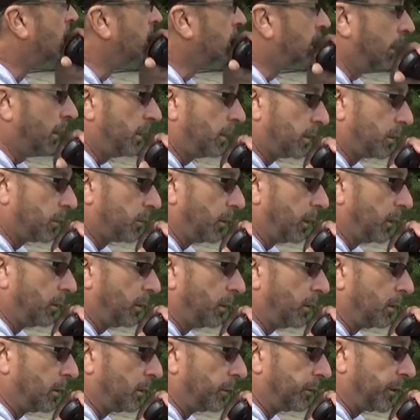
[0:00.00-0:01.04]
Okay, you're quite
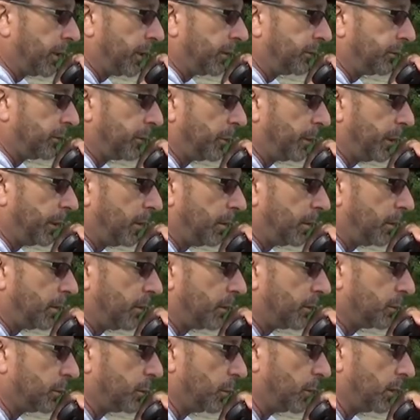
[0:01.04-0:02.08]
welcome. Thanks for being there
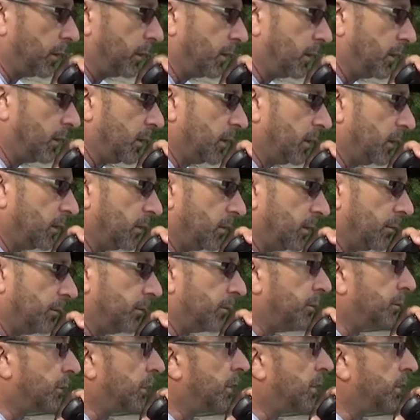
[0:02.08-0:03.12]
this morning. Uh,
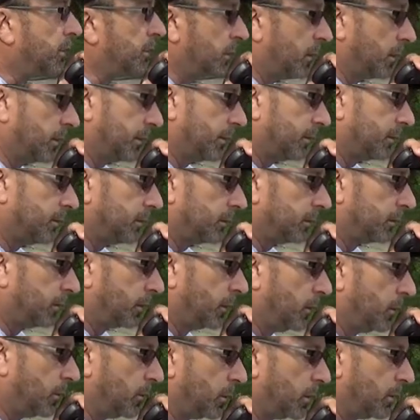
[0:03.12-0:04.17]
73
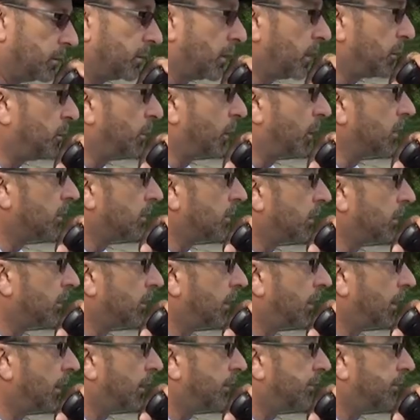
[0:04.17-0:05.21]
QRZ Parks on
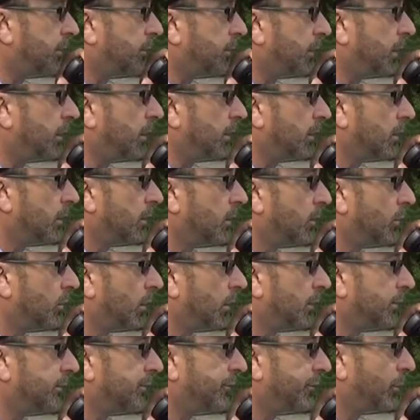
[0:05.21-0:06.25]
the Air from Kilo
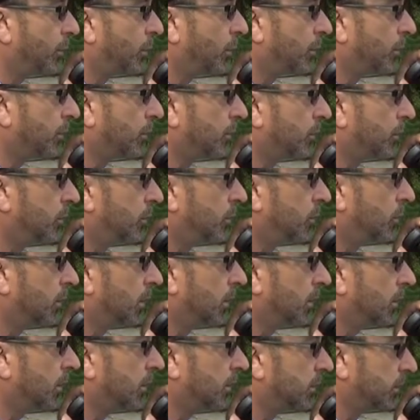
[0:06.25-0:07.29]

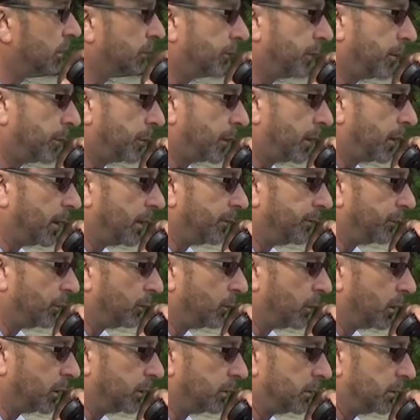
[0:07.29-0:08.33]
1421, November Alpha
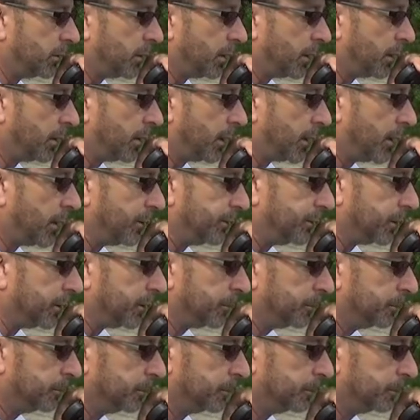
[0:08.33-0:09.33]
1, Sierra Alpha.